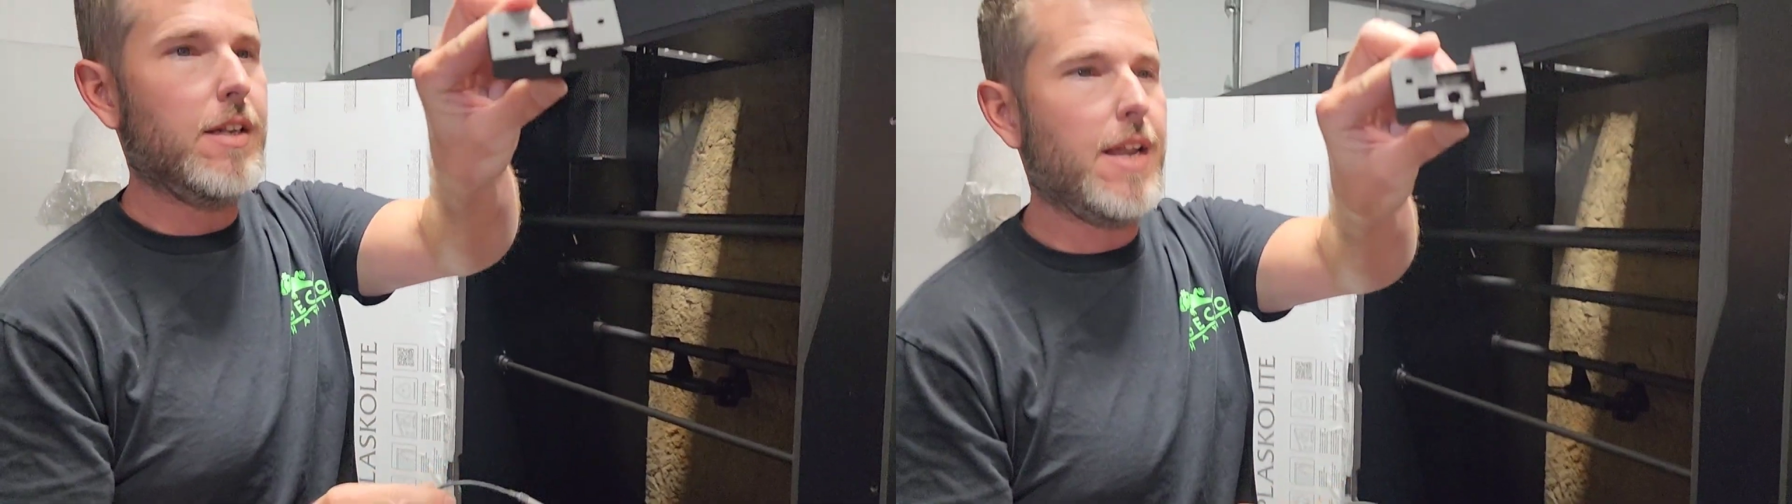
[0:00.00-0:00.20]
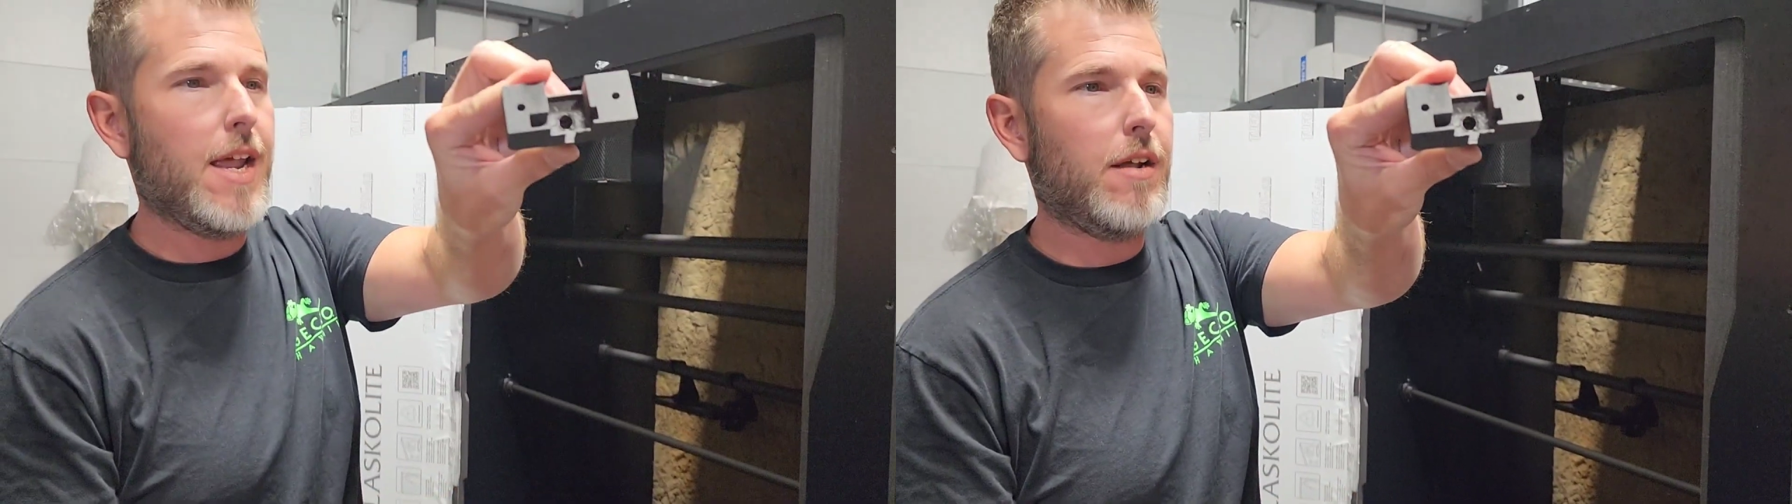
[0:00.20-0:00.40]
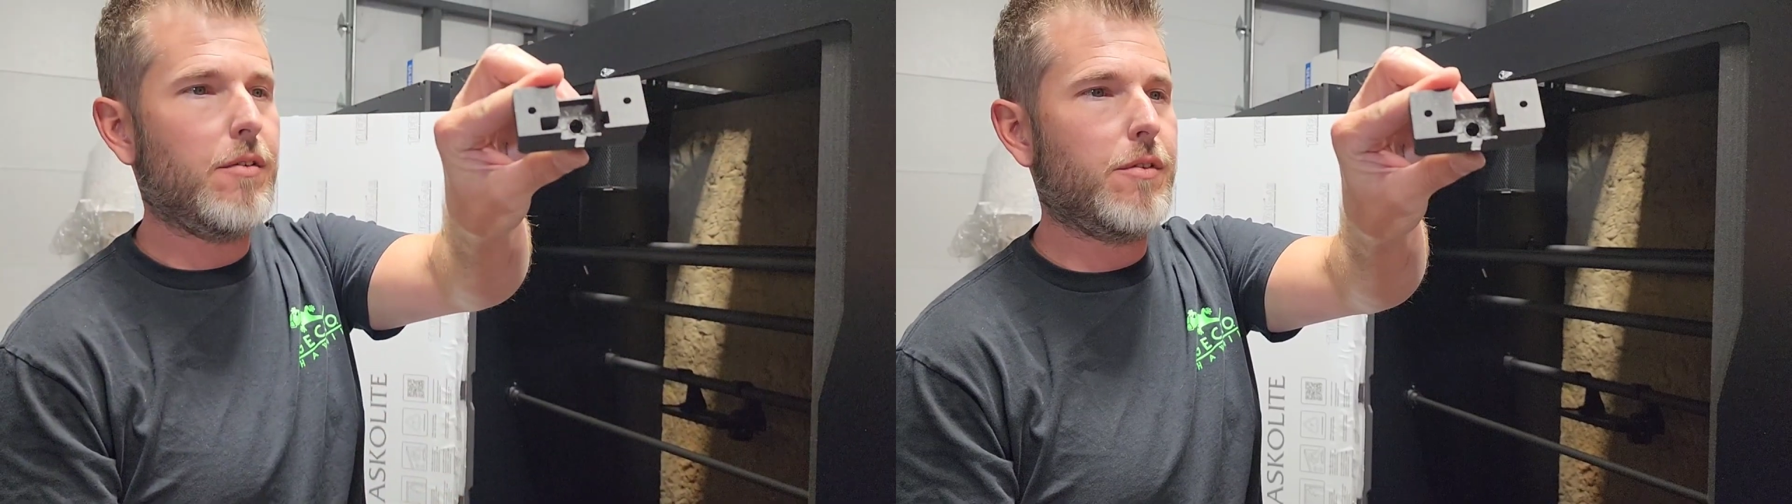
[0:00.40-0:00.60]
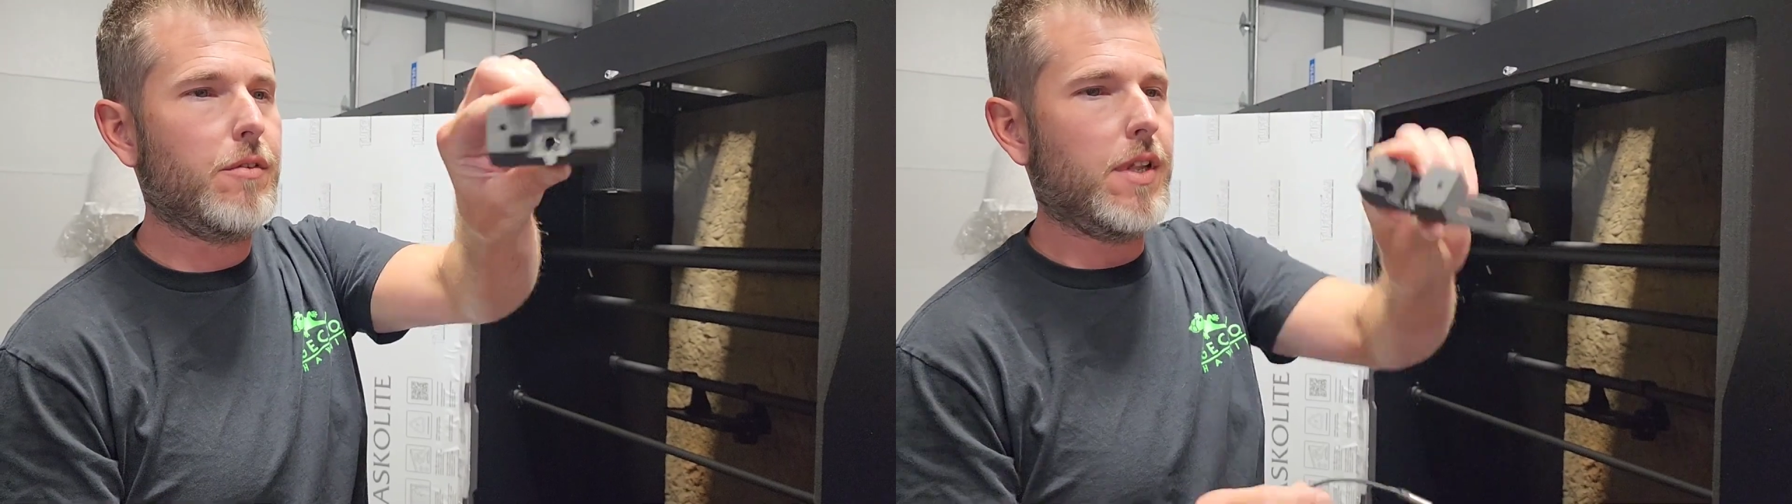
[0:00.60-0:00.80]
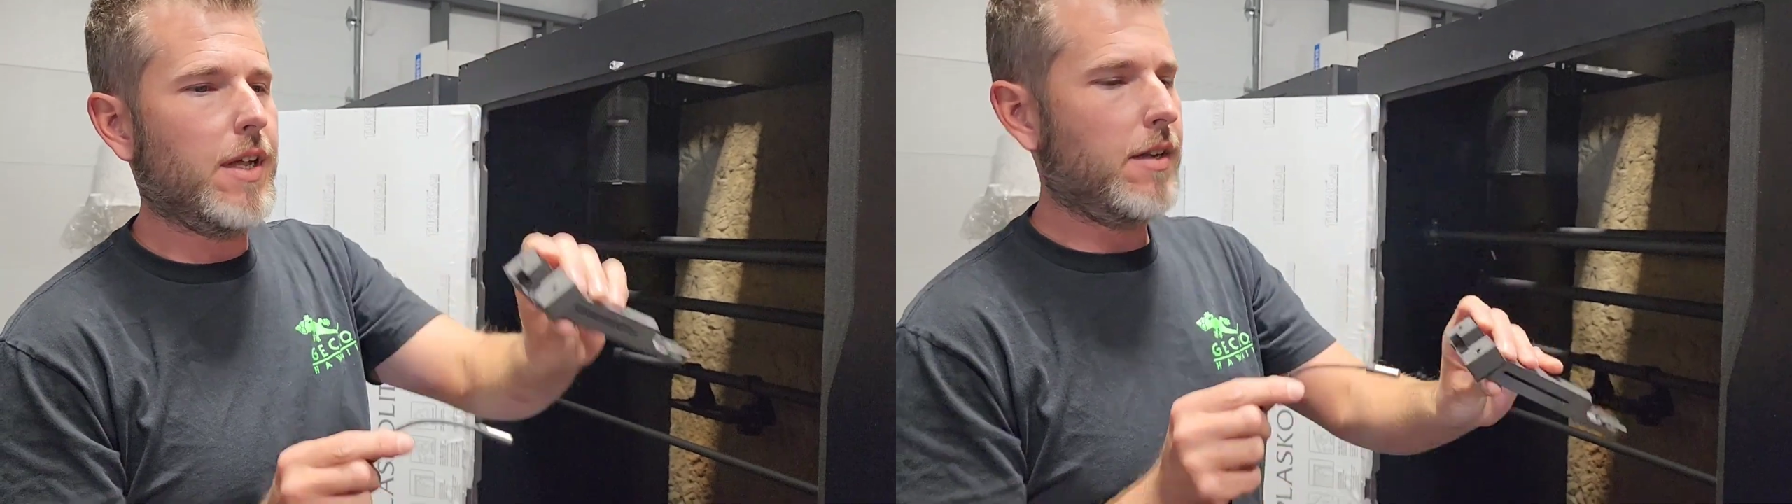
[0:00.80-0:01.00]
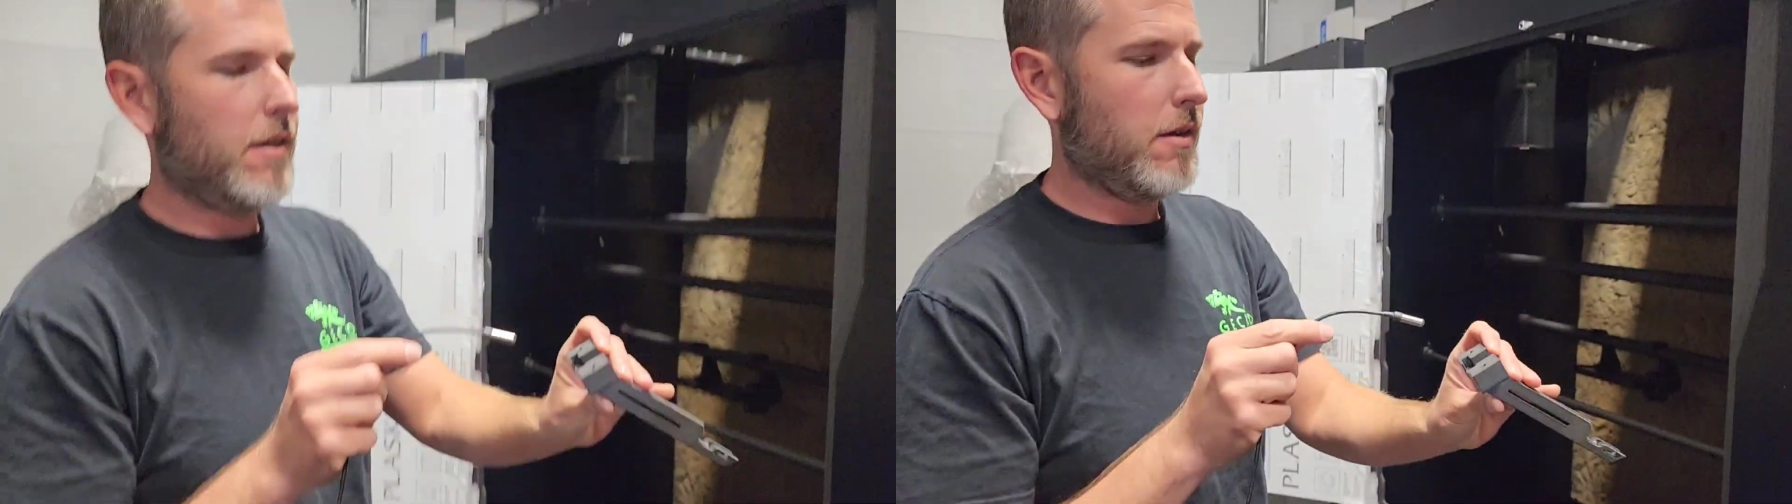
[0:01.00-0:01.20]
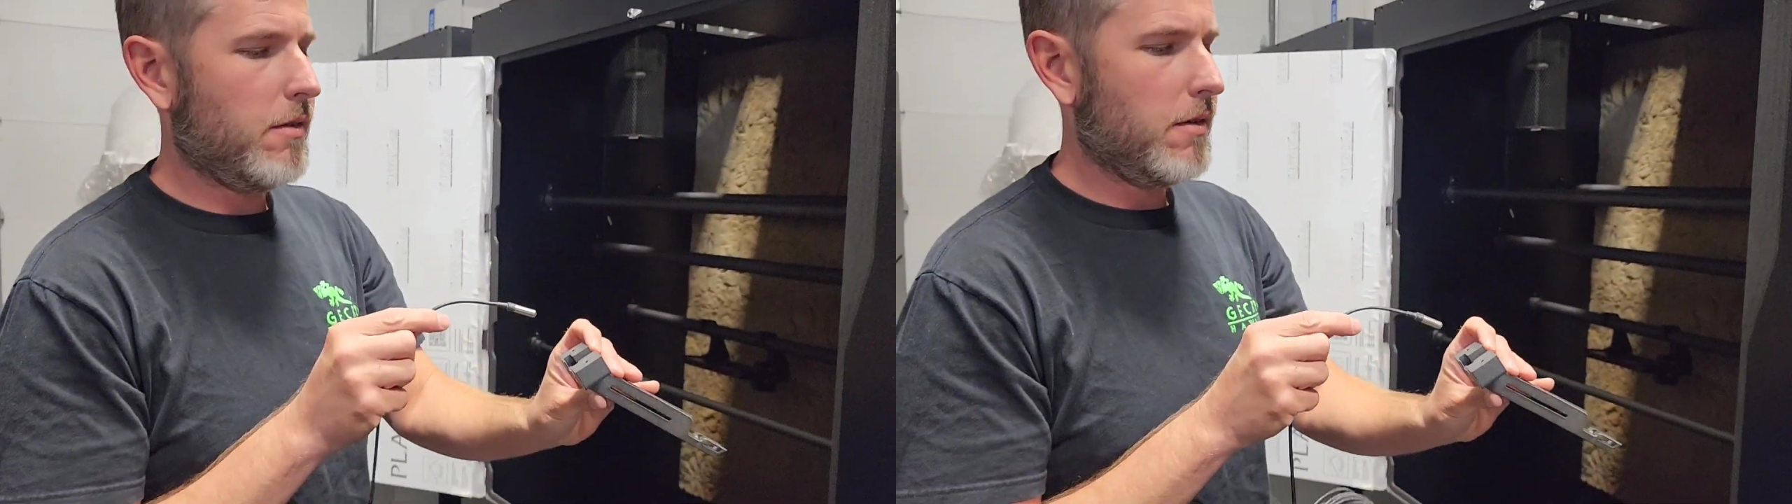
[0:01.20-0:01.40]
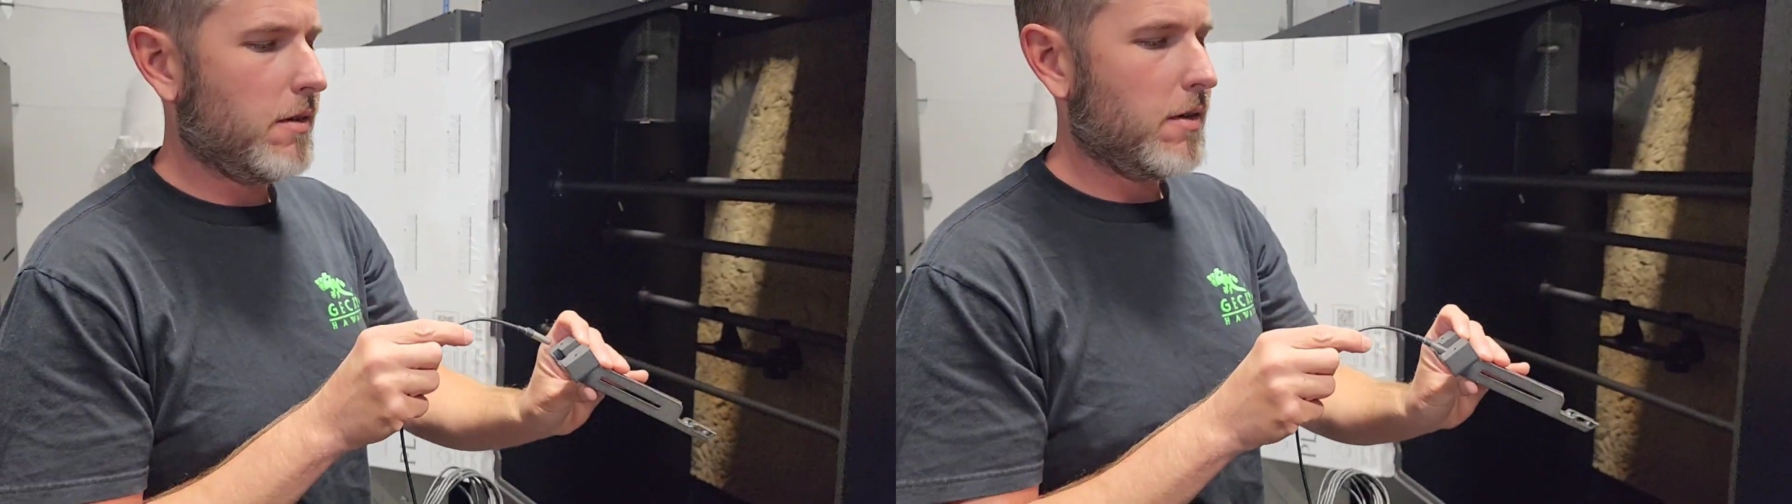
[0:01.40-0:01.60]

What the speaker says: down through that dude,